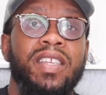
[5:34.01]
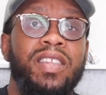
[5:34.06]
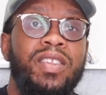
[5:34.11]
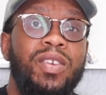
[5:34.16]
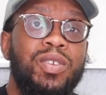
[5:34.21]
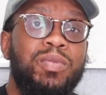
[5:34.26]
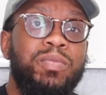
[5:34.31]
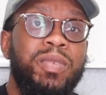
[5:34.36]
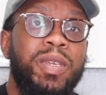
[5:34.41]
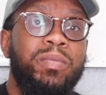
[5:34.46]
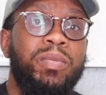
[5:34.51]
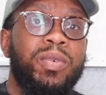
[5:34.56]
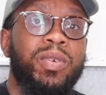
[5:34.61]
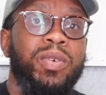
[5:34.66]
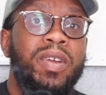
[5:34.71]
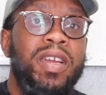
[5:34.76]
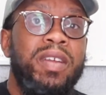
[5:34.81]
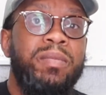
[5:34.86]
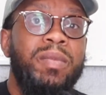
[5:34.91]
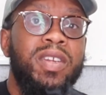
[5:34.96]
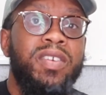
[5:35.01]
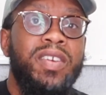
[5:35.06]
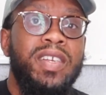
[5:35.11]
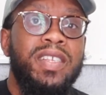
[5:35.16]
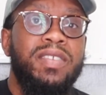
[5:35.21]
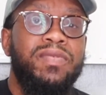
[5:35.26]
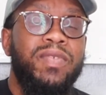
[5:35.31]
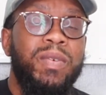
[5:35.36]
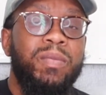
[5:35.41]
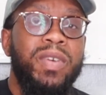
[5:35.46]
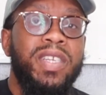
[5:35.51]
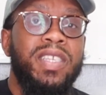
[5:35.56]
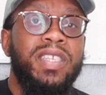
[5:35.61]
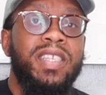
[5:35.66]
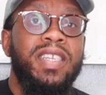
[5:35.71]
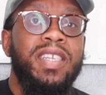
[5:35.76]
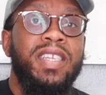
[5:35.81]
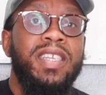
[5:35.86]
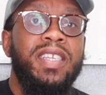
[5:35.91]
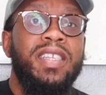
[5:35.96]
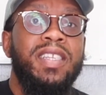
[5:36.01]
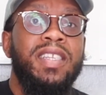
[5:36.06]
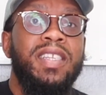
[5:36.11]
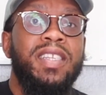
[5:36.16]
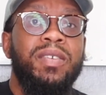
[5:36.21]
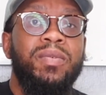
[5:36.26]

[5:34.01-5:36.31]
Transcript: Those people, immigrants from West Indian,